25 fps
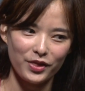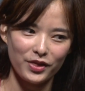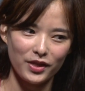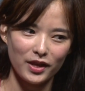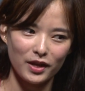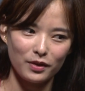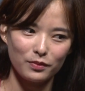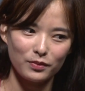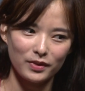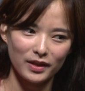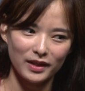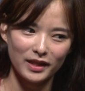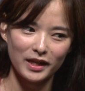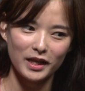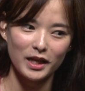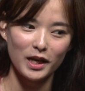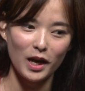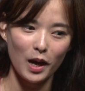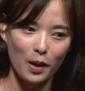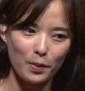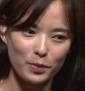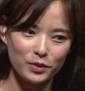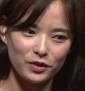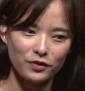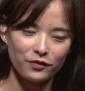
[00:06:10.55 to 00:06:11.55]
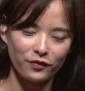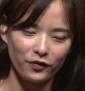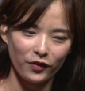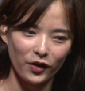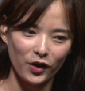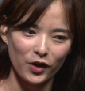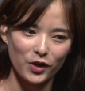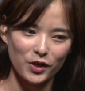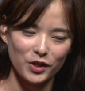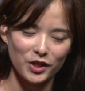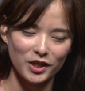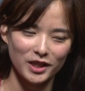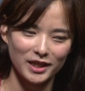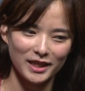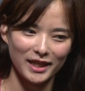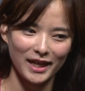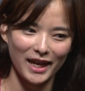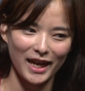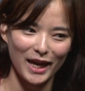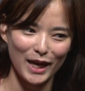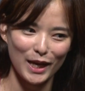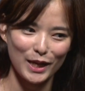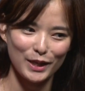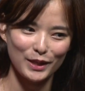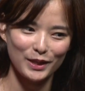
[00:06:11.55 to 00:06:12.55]
thing really comes first
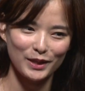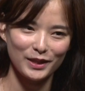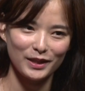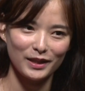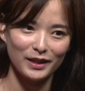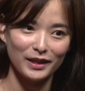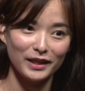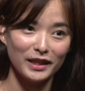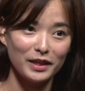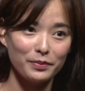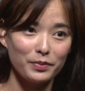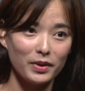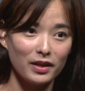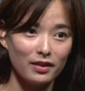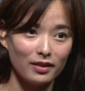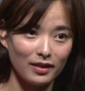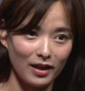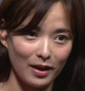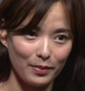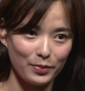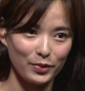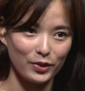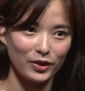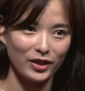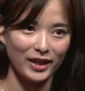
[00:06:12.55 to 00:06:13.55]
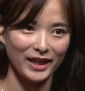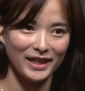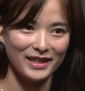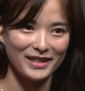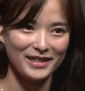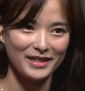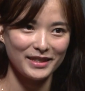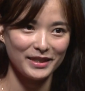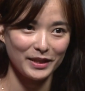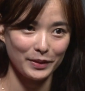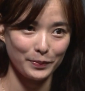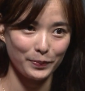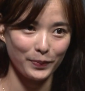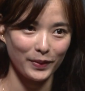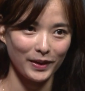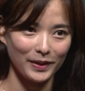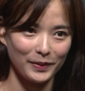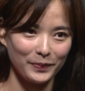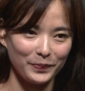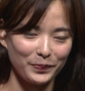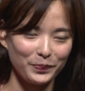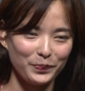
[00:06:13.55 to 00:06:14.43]
is Lehman Library in SIPA,